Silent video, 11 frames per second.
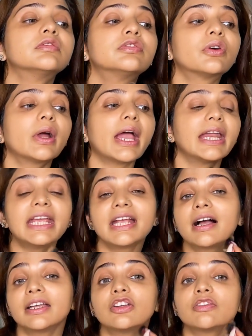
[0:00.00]
for any
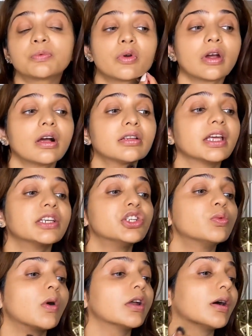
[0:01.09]
kind of product that you
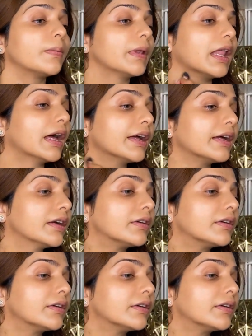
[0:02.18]
want to apply.